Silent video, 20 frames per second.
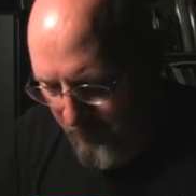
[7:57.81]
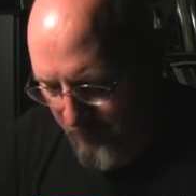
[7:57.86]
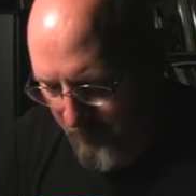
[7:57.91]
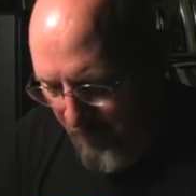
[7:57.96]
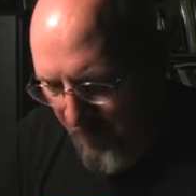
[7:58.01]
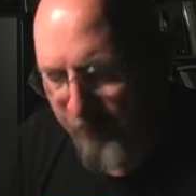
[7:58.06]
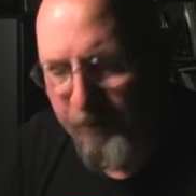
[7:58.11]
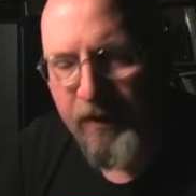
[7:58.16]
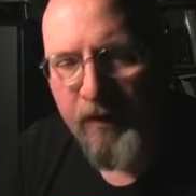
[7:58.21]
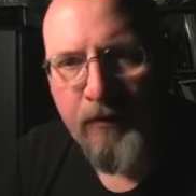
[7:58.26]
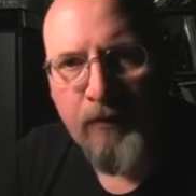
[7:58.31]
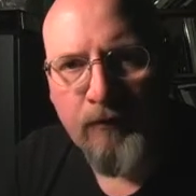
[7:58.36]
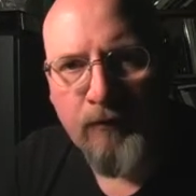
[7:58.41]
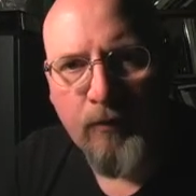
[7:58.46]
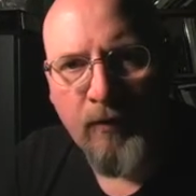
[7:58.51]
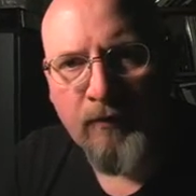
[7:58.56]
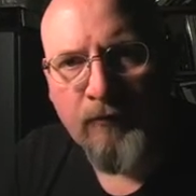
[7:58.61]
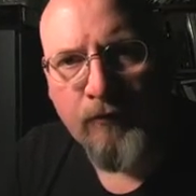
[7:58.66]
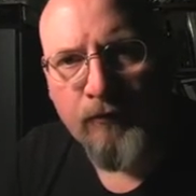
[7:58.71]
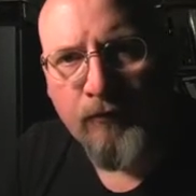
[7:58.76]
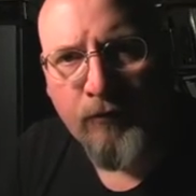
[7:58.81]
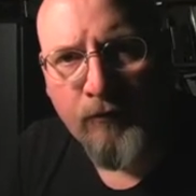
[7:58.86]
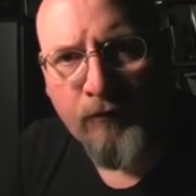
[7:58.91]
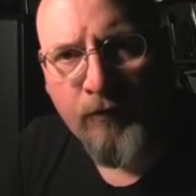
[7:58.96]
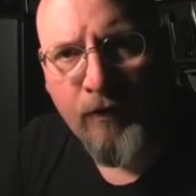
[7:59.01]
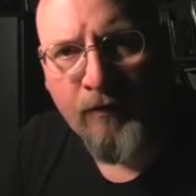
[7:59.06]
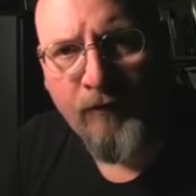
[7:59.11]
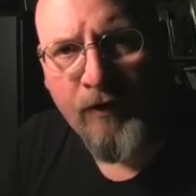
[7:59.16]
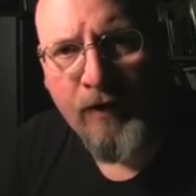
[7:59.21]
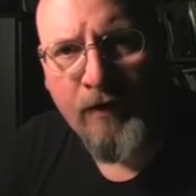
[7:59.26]
How many of these questions so
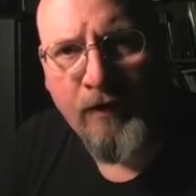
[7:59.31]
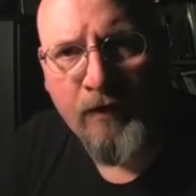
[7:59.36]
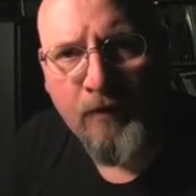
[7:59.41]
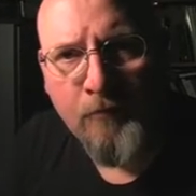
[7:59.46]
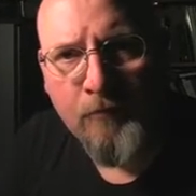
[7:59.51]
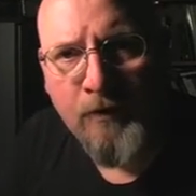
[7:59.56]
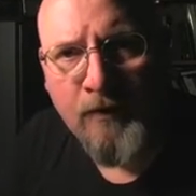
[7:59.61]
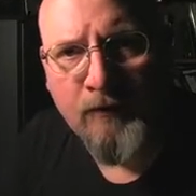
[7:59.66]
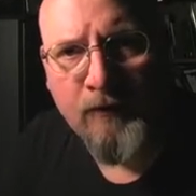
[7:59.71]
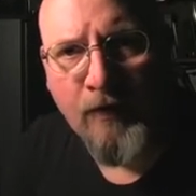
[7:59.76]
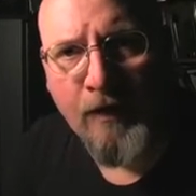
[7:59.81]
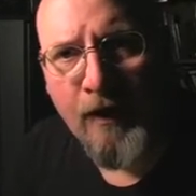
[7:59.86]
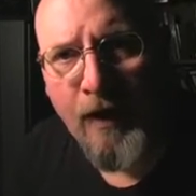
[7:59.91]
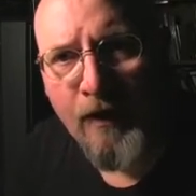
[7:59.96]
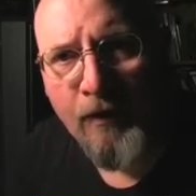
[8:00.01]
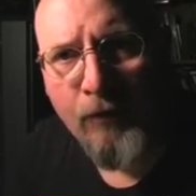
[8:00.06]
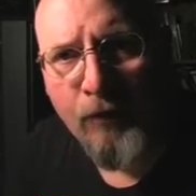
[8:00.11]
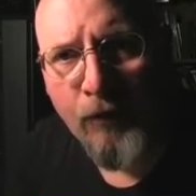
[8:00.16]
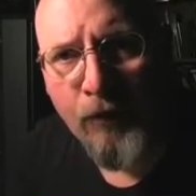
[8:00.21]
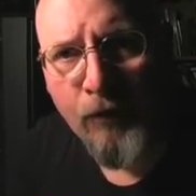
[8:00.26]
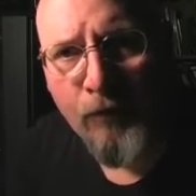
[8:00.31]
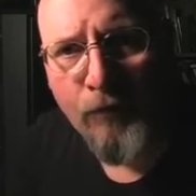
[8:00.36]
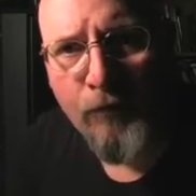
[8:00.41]
far have ended in me saying I don't know?